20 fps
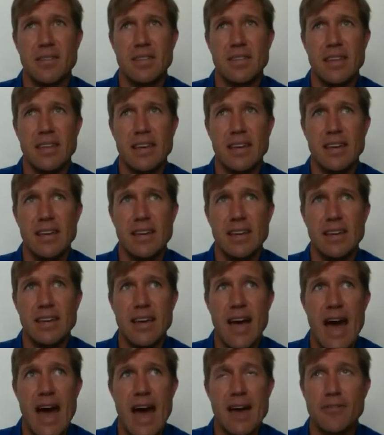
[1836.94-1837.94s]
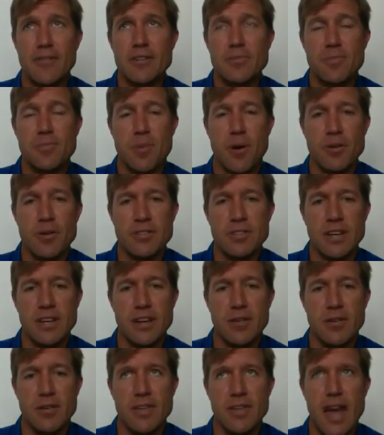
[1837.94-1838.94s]
the average
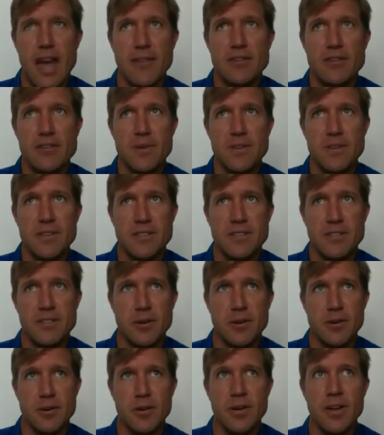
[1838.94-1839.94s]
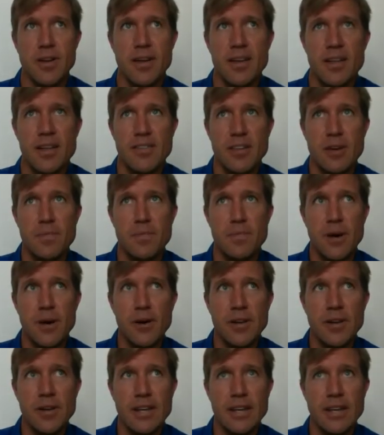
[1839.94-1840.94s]
person or the average business owner the
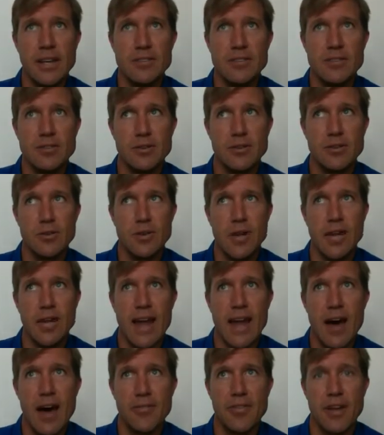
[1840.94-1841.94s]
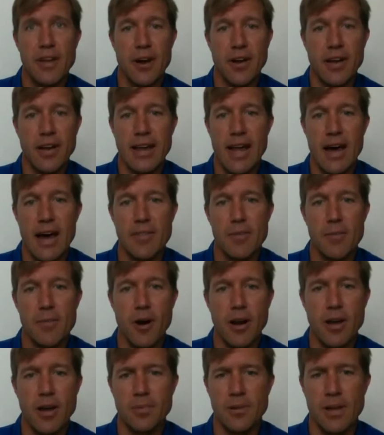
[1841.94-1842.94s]
ability to get out there and get out in the
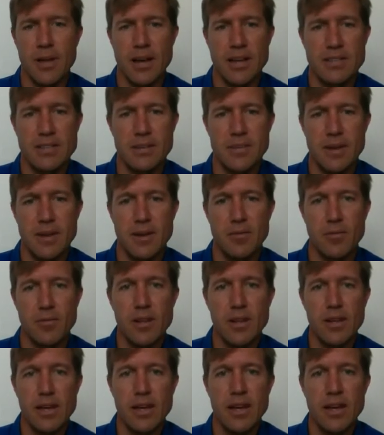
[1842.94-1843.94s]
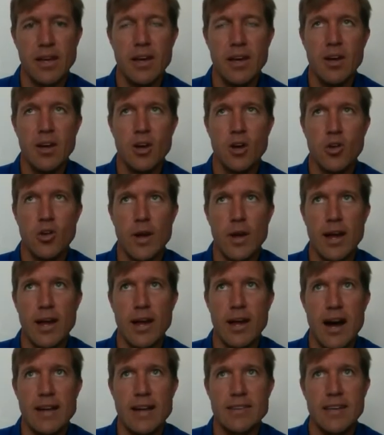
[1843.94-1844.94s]
marketplace. I mean, and really
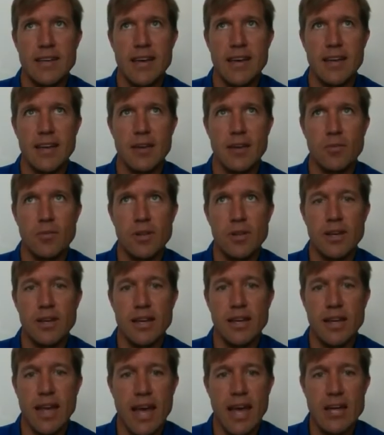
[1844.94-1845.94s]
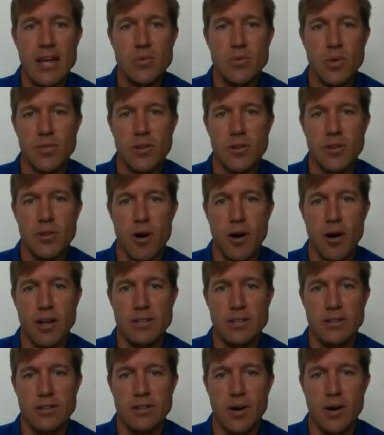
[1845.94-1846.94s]
create content and really engage with their
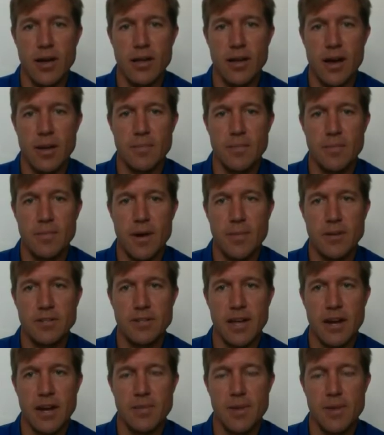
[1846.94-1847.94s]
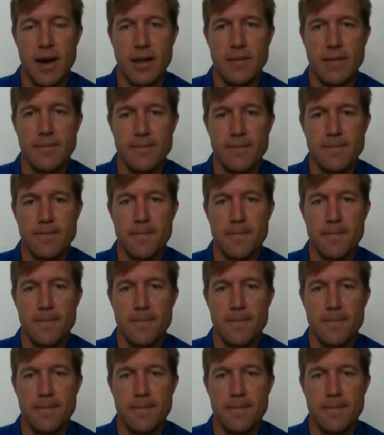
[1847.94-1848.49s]
market. So I'm excited about it.